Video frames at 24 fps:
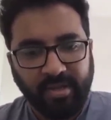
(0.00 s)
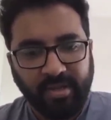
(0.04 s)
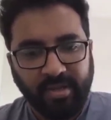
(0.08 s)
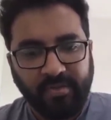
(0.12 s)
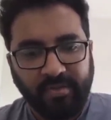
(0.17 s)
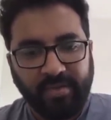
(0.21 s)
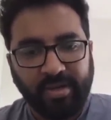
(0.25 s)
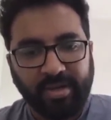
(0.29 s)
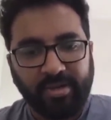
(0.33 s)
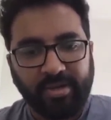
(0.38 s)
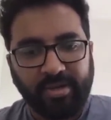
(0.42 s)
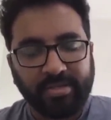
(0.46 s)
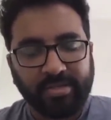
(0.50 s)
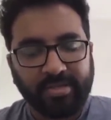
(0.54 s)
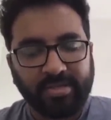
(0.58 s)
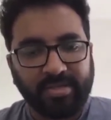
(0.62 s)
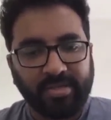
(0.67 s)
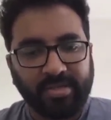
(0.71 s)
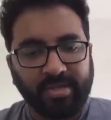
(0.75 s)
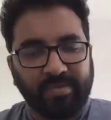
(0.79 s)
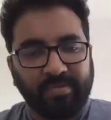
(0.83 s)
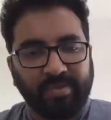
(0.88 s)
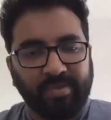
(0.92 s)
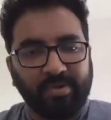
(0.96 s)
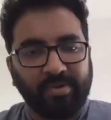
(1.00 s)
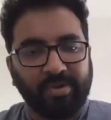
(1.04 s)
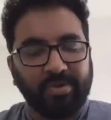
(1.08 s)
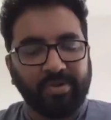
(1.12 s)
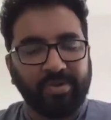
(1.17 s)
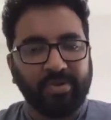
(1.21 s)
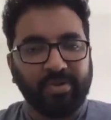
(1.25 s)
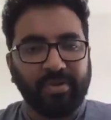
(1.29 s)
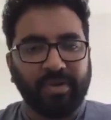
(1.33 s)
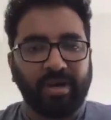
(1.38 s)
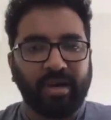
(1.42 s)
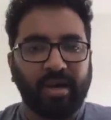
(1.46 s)
where it talks about,
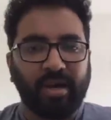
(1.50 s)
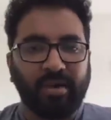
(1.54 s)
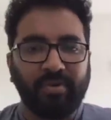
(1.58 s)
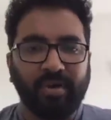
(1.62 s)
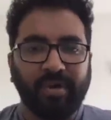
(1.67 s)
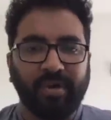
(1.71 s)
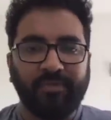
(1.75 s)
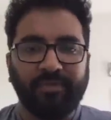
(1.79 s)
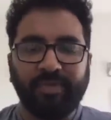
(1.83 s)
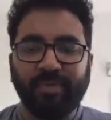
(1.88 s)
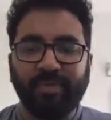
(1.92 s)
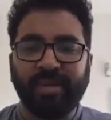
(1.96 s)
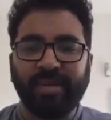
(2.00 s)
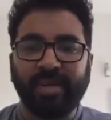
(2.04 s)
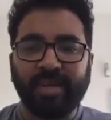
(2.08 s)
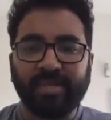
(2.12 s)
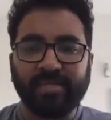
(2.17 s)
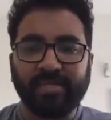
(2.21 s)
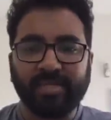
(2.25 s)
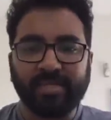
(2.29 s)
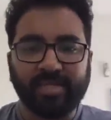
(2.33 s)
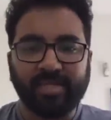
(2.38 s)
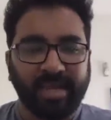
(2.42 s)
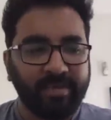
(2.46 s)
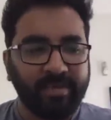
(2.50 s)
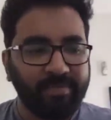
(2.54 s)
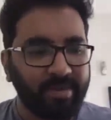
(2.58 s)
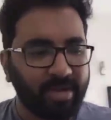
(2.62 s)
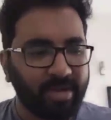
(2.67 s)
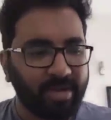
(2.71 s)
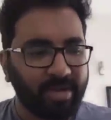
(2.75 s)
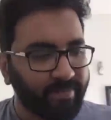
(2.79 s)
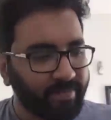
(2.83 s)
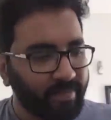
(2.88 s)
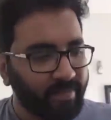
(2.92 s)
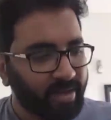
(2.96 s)
you know, how everybody has the same
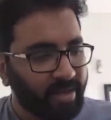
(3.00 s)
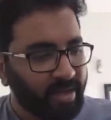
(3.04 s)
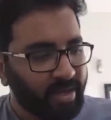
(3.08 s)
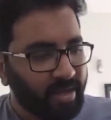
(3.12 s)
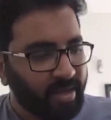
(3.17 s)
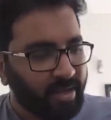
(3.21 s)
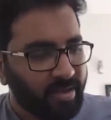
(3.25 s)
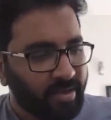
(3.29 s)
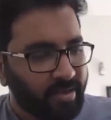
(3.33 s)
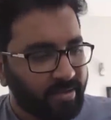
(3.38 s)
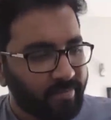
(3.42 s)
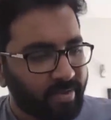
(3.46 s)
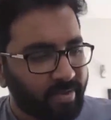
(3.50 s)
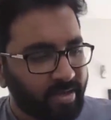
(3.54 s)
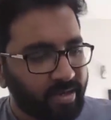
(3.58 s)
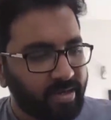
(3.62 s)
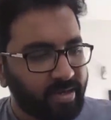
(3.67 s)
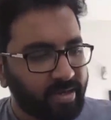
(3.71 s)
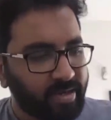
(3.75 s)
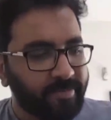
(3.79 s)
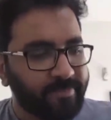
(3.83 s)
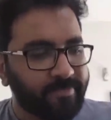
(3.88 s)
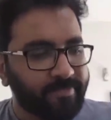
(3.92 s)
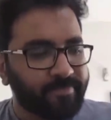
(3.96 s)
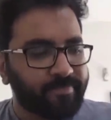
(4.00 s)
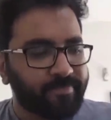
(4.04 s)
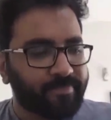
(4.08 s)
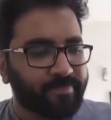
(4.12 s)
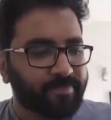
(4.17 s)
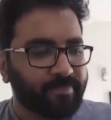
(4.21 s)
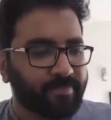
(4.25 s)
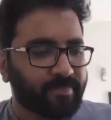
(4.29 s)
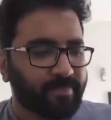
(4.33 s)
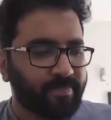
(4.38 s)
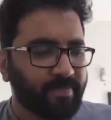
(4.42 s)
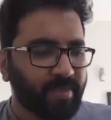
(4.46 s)
time, but uh,
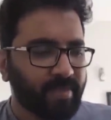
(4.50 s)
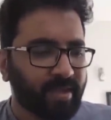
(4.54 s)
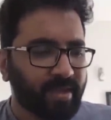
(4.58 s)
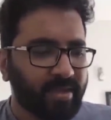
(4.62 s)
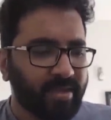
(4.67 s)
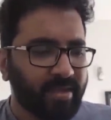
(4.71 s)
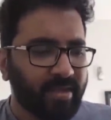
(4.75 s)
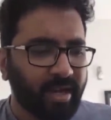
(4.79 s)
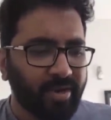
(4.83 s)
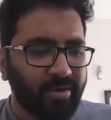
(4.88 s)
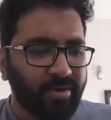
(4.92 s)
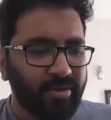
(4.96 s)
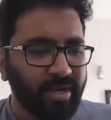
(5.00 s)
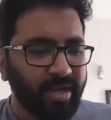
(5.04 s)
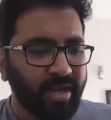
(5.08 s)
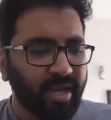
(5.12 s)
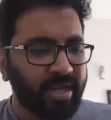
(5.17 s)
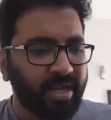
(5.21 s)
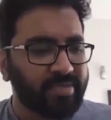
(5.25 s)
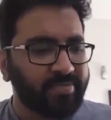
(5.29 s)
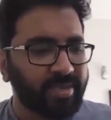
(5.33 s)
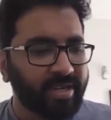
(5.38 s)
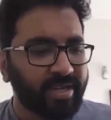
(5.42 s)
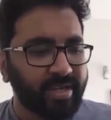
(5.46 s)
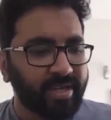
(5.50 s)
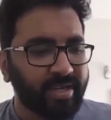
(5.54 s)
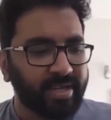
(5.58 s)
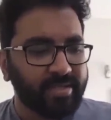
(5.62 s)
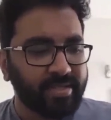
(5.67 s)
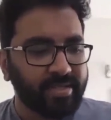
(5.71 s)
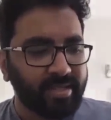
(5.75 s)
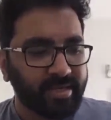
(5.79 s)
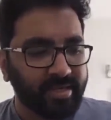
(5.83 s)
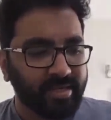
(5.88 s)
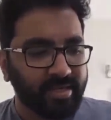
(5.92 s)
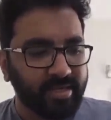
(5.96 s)
there are only as many days
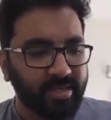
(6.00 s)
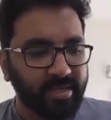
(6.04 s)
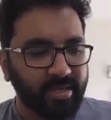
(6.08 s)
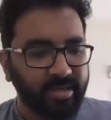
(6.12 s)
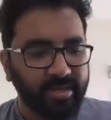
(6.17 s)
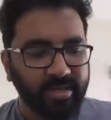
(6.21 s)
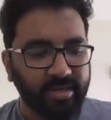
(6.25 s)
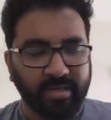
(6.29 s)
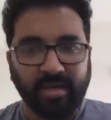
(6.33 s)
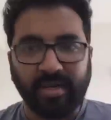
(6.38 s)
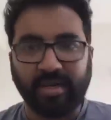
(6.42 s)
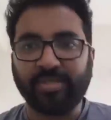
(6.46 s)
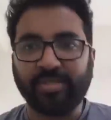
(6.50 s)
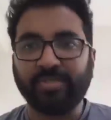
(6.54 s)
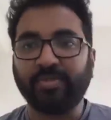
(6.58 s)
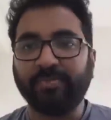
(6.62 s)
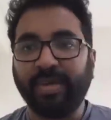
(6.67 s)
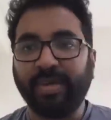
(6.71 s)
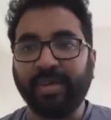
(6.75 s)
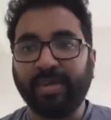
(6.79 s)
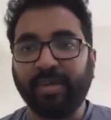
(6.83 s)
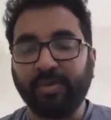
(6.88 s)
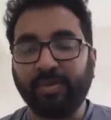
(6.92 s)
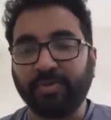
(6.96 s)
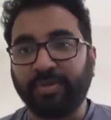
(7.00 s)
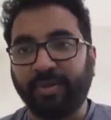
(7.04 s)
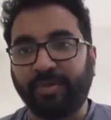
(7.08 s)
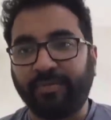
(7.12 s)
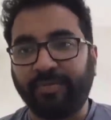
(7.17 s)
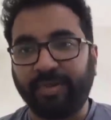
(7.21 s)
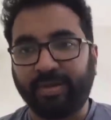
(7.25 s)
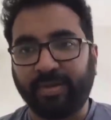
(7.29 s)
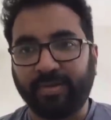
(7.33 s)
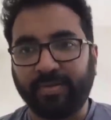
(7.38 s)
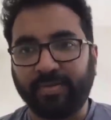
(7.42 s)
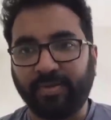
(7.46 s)
in the year as you make use of
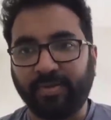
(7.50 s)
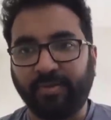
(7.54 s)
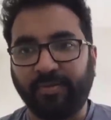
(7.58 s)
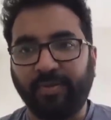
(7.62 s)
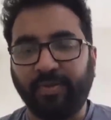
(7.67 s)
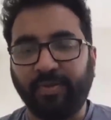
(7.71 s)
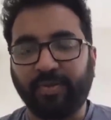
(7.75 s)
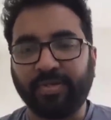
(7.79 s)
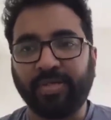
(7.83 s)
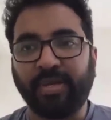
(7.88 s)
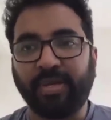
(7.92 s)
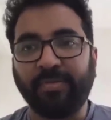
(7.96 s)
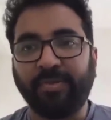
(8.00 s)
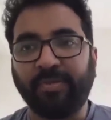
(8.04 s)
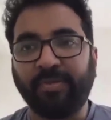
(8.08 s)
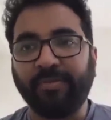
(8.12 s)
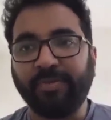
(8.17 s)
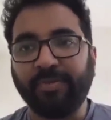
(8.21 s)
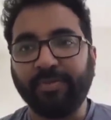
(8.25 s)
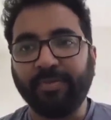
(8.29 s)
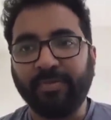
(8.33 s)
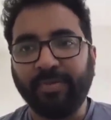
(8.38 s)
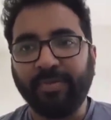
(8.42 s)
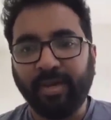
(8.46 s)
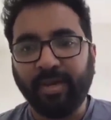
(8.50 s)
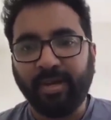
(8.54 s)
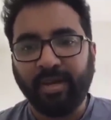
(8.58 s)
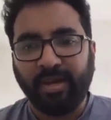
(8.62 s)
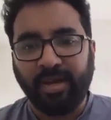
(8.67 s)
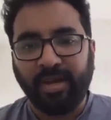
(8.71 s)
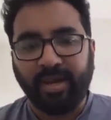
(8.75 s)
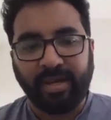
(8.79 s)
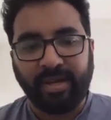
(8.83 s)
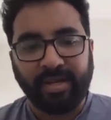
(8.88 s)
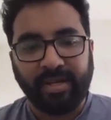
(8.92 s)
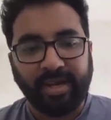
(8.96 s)
it. So for some of you,
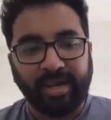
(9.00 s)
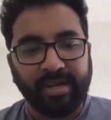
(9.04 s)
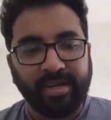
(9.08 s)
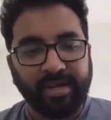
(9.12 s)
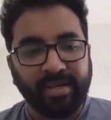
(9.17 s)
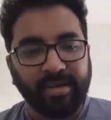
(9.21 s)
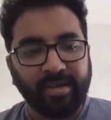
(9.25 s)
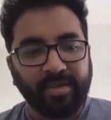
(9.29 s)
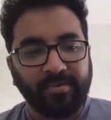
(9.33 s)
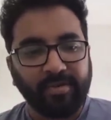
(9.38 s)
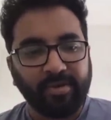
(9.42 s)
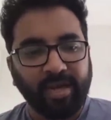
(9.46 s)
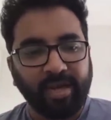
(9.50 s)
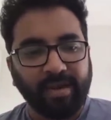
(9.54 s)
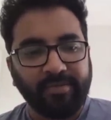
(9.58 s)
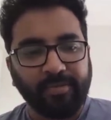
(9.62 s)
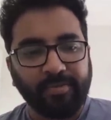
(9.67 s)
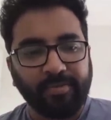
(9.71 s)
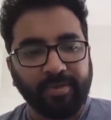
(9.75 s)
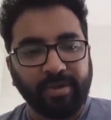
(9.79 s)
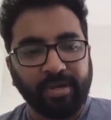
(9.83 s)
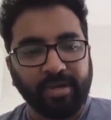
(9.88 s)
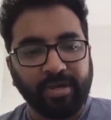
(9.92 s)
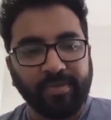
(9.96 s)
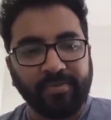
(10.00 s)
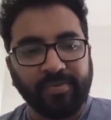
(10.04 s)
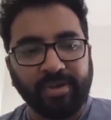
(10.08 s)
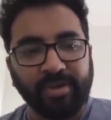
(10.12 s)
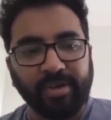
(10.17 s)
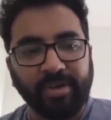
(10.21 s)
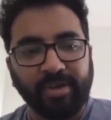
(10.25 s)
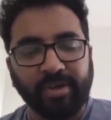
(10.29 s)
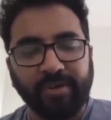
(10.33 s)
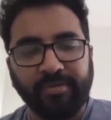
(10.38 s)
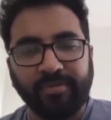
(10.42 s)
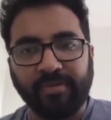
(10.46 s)
an entire year would have the
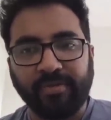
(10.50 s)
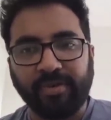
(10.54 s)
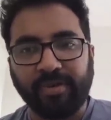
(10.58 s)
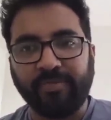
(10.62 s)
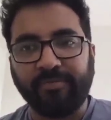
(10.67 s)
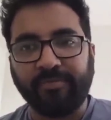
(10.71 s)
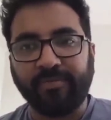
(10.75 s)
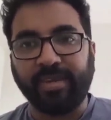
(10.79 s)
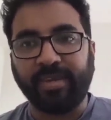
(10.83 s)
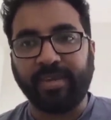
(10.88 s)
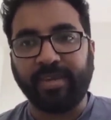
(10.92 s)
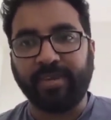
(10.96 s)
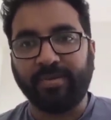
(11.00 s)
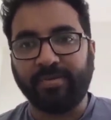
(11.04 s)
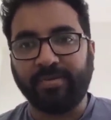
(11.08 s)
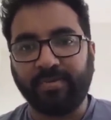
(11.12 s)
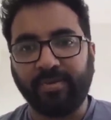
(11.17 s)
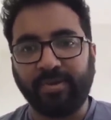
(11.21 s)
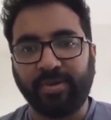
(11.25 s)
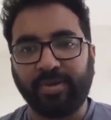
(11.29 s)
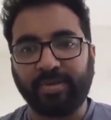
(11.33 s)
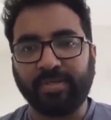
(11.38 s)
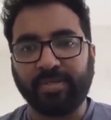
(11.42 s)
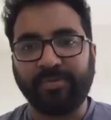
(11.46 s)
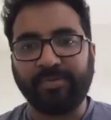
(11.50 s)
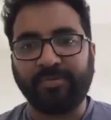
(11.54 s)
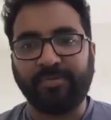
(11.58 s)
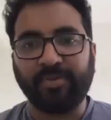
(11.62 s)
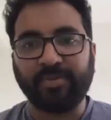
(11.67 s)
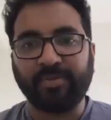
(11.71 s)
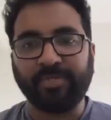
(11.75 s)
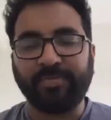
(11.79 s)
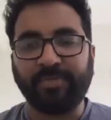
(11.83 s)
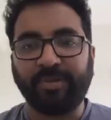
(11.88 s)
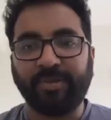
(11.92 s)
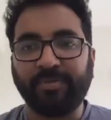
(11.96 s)
productivity of a week, or some for
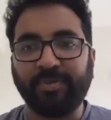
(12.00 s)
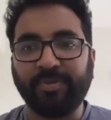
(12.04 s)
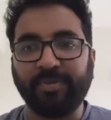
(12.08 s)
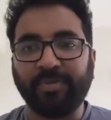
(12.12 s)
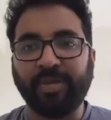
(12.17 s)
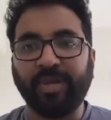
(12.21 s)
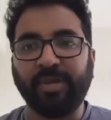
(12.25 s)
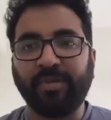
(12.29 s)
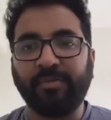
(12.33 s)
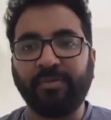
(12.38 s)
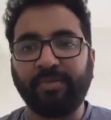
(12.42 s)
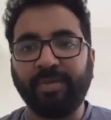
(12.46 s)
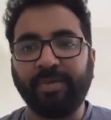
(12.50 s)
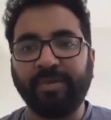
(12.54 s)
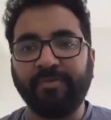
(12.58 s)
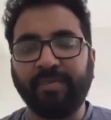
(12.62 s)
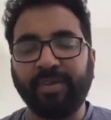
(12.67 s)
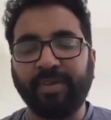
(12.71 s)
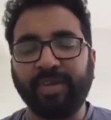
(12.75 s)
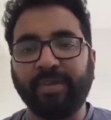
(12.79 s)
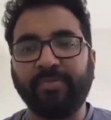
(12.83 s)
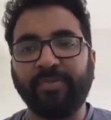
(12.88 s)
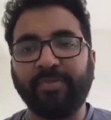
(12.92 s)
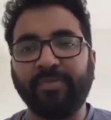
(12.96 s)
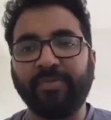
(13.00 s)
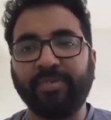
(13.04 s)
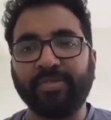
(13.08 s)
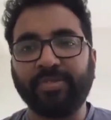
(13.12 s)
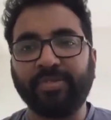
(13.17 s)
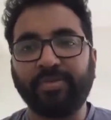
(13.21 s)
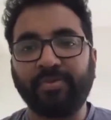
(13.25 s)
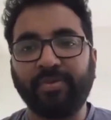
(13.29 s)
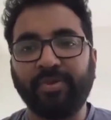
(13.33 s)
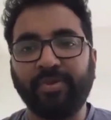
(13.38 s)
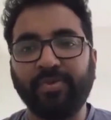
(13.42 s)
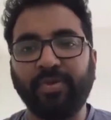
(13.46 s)
some of you, there will be a week in which
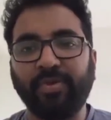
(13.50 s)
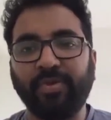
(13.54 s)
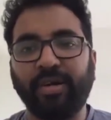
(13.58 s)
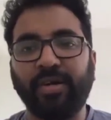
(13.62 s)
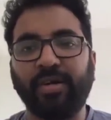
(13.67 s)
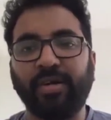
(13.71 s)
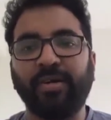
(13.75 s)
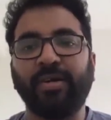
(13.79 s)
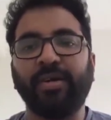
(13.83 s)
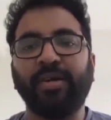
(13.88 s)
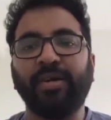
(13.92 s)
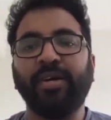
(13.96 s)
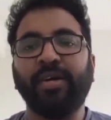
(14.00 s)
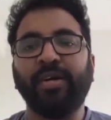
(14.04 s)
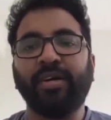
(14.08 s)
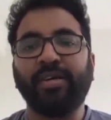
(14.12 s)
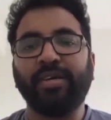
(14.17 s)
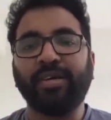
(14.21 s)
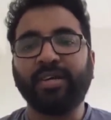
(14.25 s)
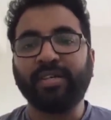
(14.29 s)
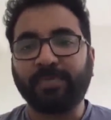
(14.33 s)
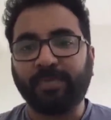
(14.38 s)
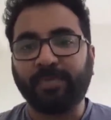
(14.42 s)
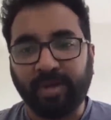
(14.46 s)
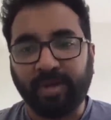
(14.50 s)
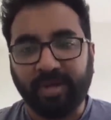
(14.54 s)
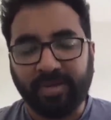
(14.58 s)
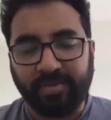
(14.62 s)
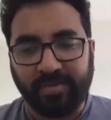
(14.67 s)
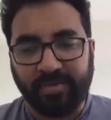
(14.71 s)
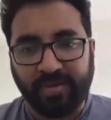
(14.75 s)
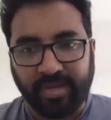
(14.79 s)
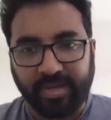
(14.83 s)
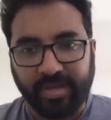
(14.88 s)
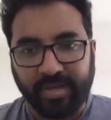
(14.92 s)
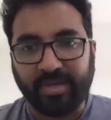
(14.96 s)
you will do a year's
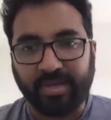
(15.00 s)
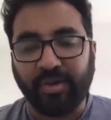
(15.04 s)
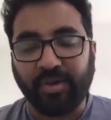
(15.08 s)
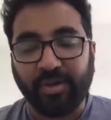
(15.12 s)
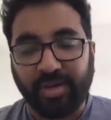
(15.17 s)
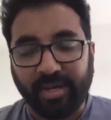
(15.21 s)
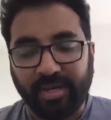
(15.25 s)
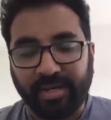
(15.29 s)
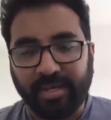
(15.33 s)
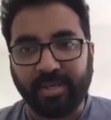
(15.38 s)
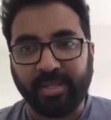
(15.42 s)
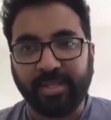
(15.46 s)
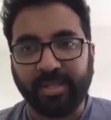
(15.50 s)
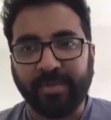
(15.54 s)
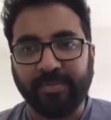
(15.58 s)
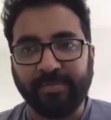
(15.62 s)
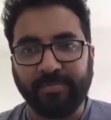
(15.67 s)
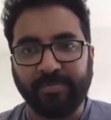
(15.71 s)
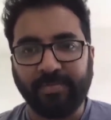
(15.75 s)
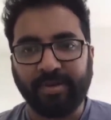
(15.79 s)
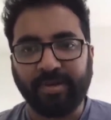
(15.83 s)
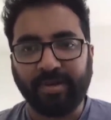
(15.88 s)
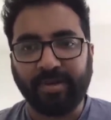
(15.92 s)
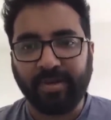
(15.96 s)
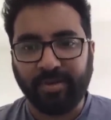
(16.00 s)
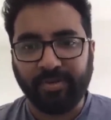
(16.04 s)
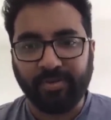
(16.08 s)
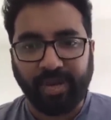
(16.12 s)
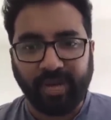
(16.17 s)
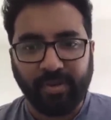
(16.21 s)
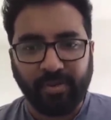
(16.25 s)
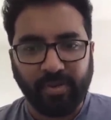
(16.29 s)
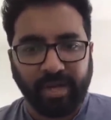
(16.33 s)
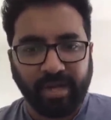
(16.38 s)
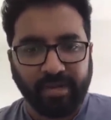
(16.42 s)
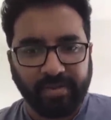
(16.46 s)
productivity, not literally, but you
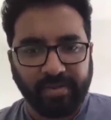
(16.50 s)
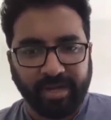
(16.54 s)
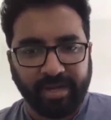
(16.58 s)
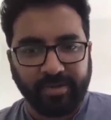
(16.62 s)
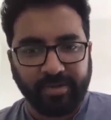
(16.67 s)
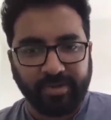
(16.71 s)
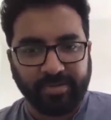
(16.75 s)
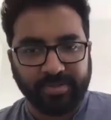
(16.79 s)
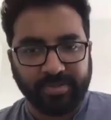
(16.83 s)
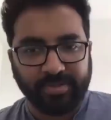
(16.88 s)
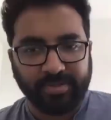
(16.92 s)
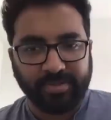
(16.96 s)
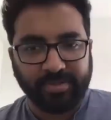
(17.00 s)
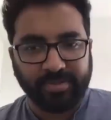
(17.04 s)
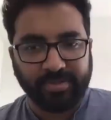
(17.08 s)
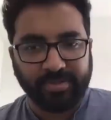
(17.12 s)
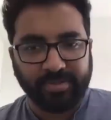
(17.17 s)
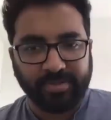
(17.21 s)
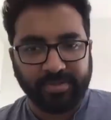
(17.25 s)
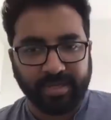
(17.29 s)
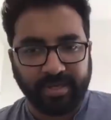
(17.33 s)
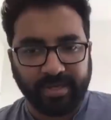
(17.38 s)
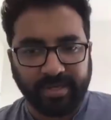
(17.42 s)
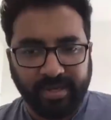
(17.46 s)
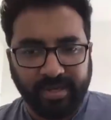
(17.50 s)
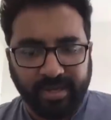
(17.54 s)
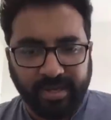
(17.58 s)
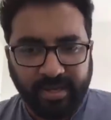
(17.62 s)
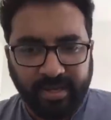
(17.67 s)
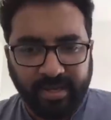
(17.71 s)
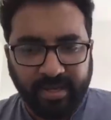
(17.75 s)
get what I'm trying to say.